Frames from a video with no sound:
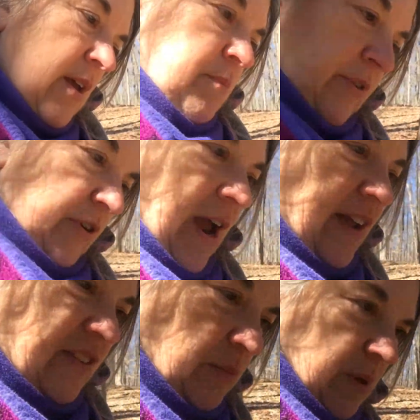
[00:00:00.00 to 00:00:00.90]
But there
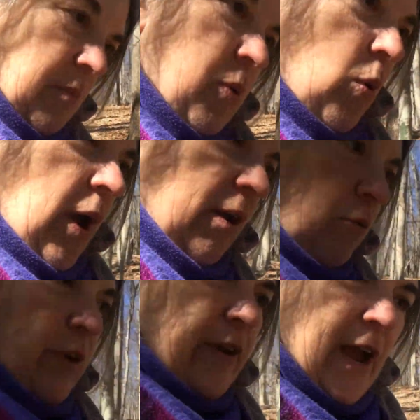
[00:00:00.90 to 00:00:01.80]
has to be a point
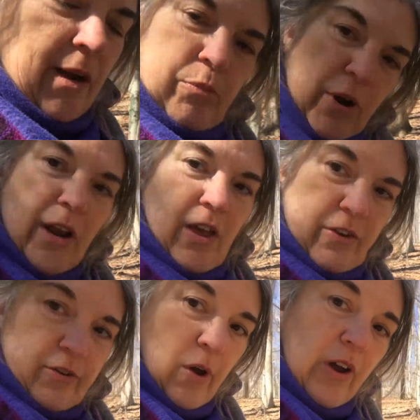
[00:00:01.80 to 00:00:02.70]
where you got to bring
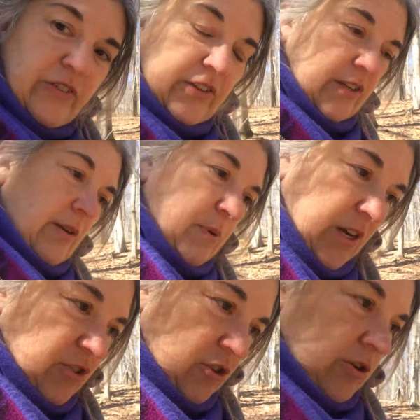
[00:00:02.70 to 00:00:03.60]
other dogs into the
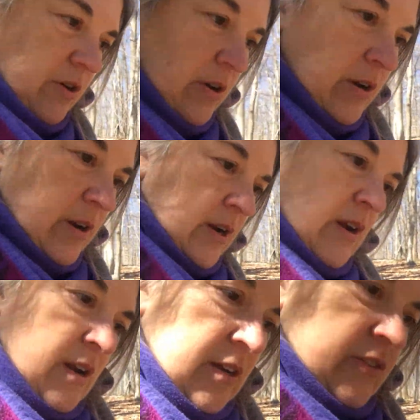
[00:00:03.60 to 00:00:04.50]
picture
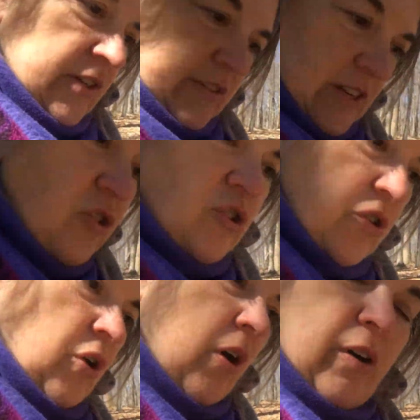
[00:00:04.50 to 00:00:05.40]
to teach
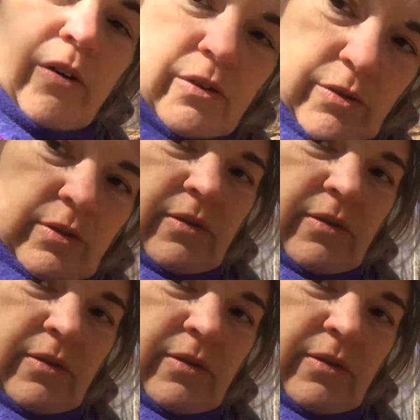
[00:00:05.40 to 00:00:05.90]
your dog